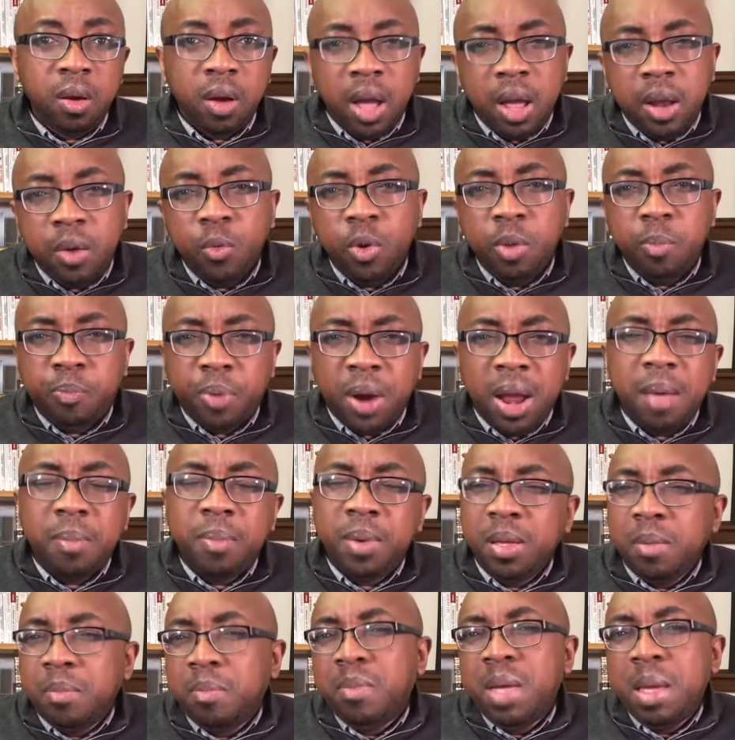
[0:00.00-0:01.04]
and we
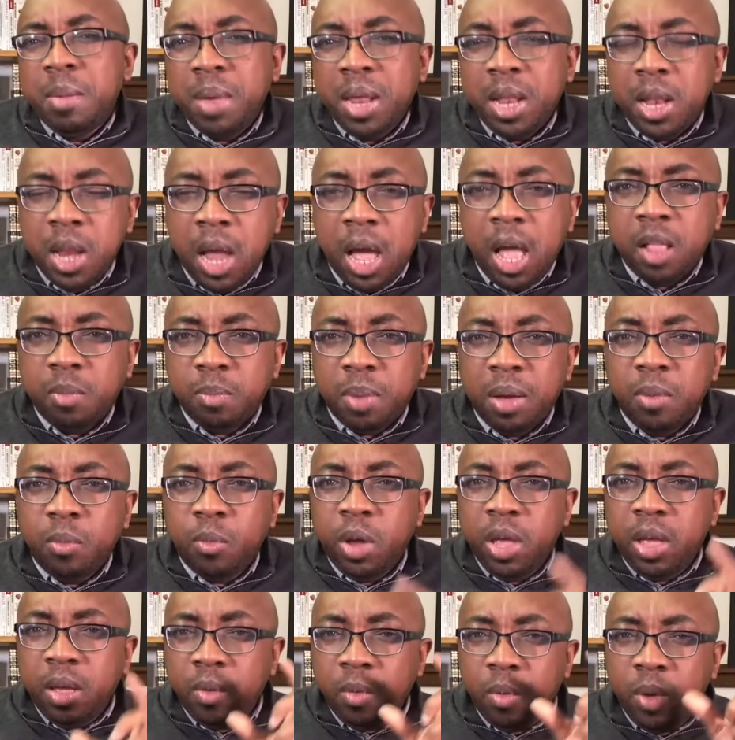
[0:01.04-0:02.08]
probably, maybe not, but
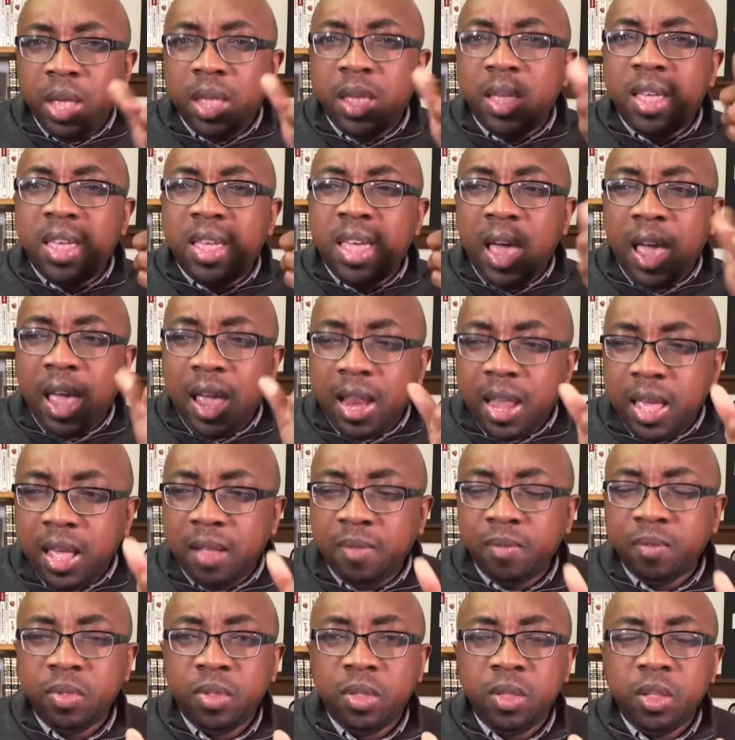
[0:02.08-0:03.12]
we
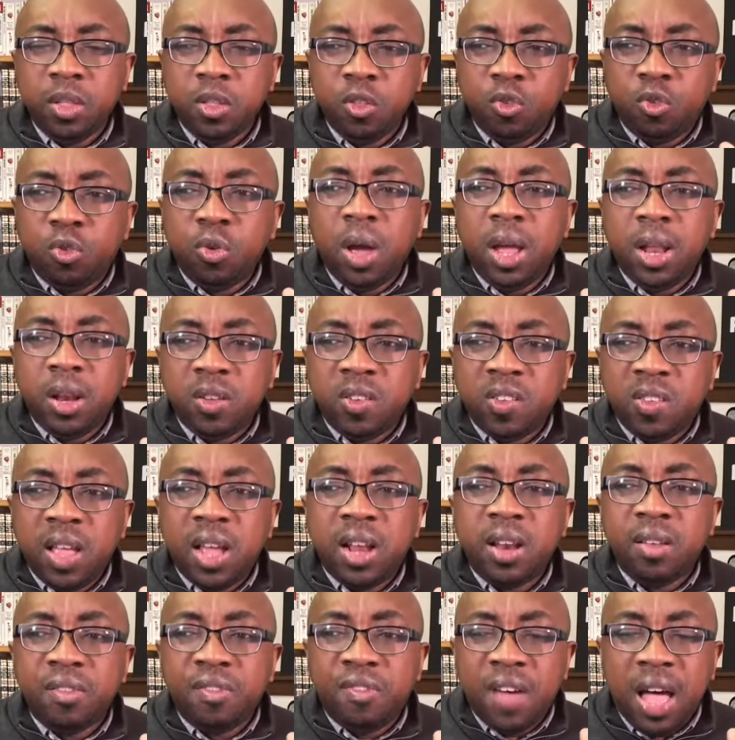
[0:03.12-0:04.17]
getting to
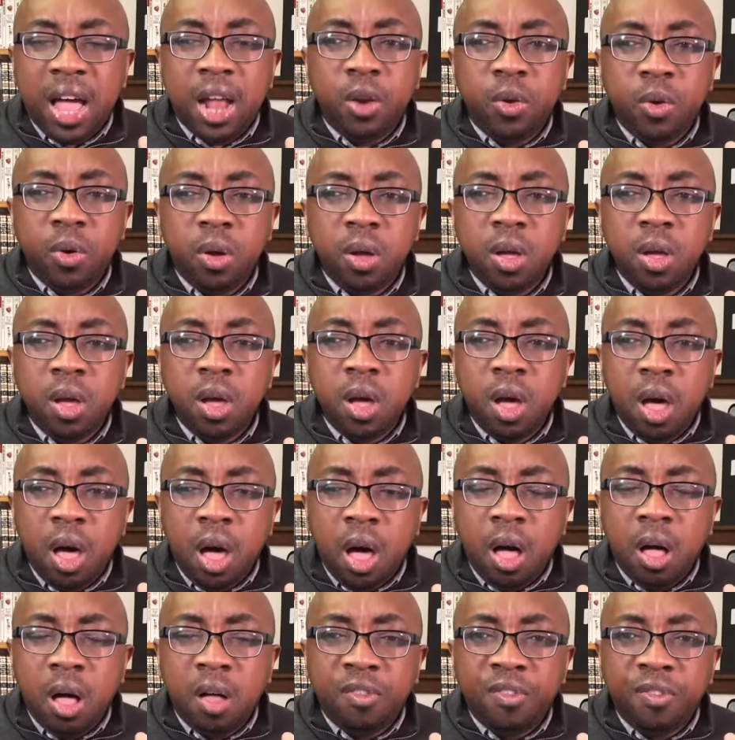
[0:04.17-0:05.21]
understand the value
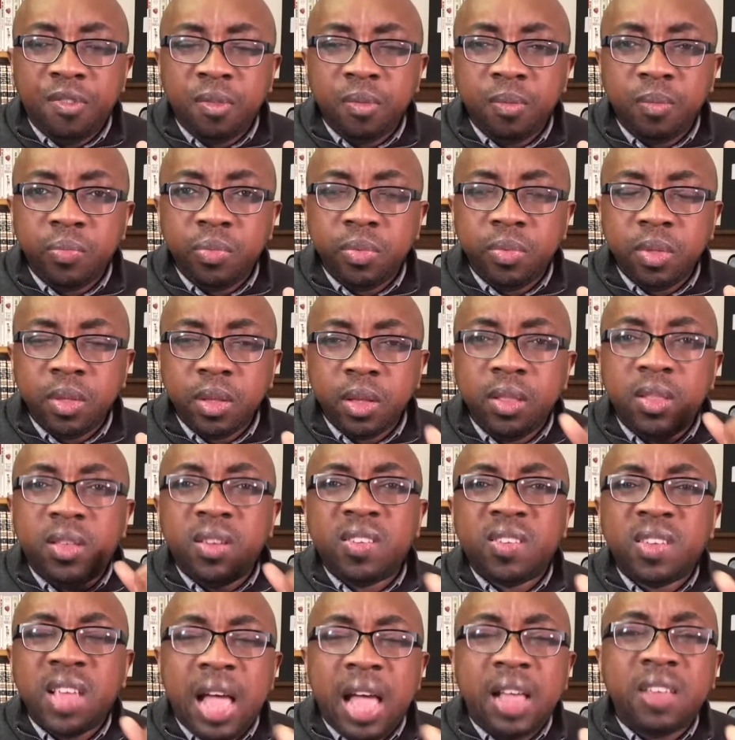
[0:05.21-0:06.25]
of
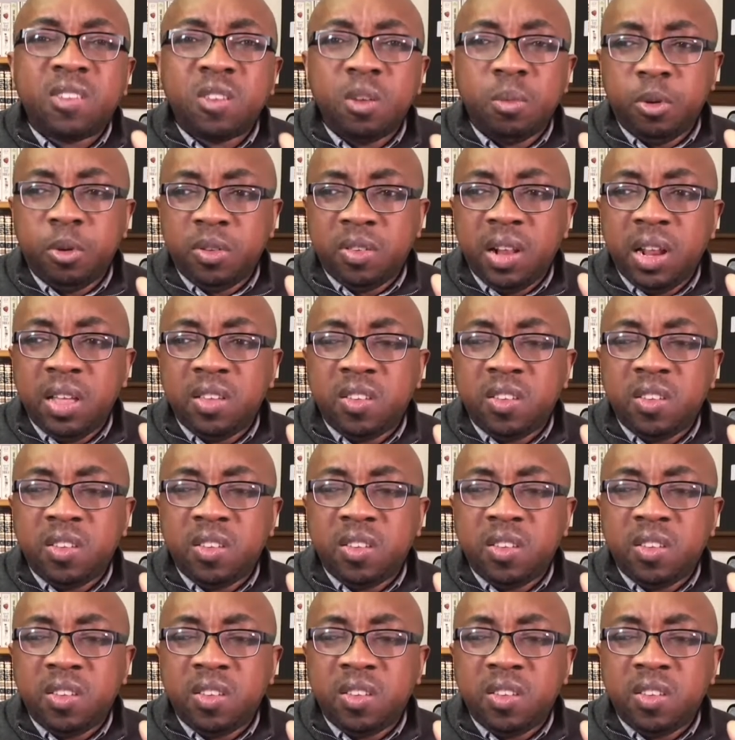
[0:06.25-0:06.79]
this customers